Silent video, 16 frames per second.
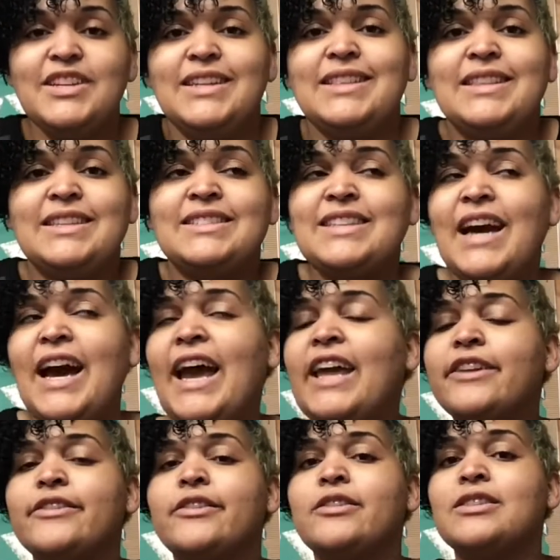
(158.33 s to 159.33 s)
The
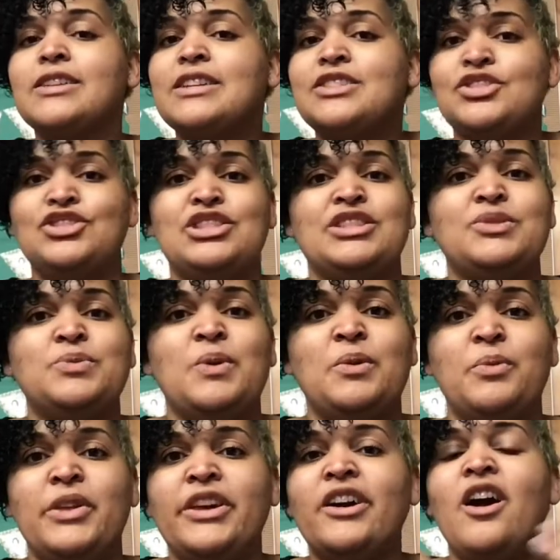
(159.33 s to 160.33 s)
title is just what
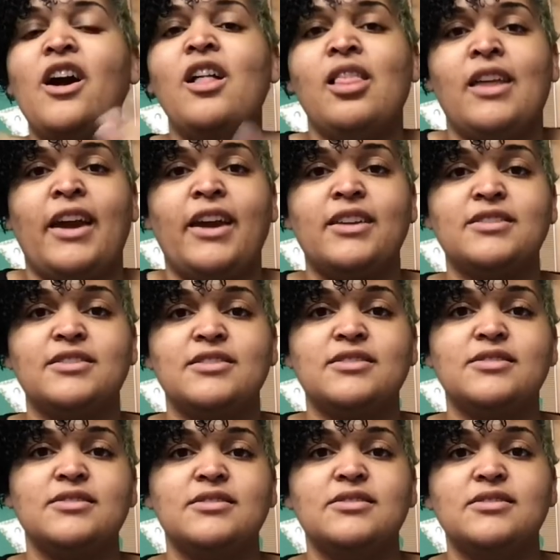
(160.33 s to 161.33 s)
we call it,
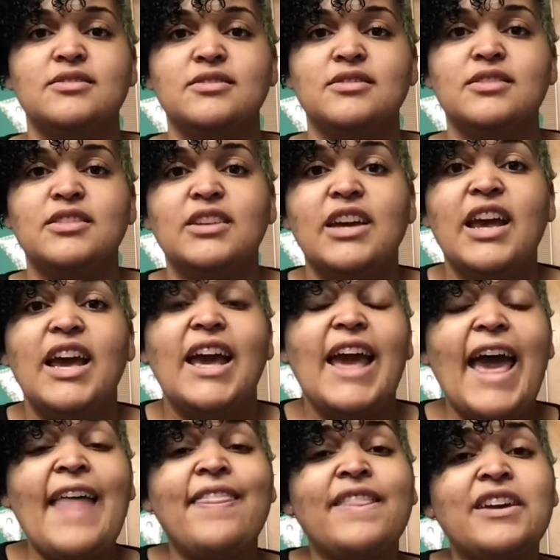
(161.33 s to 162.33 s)

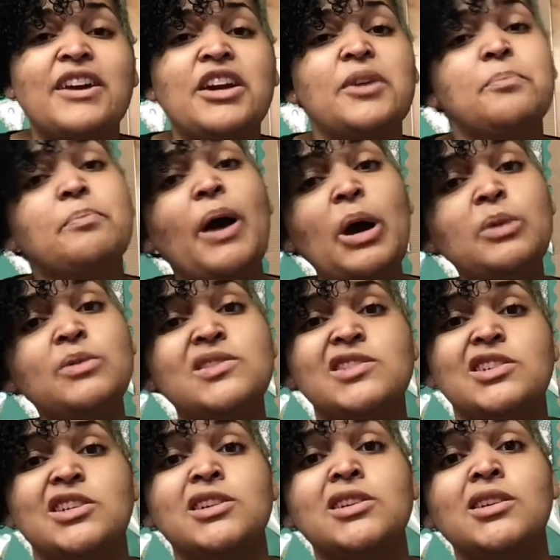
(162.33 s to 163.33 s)
and the
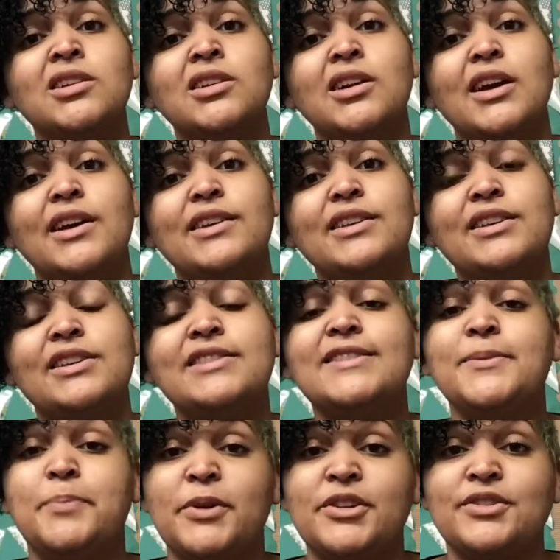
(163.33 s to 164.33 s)
composer is the
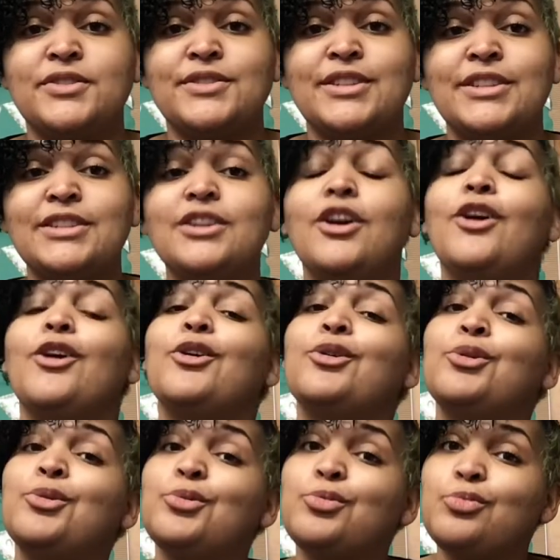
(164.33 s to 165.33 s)
person
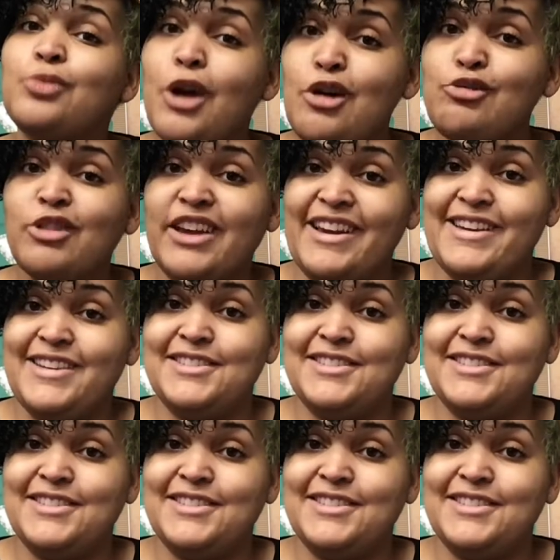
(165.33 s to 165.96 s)
who wrote it.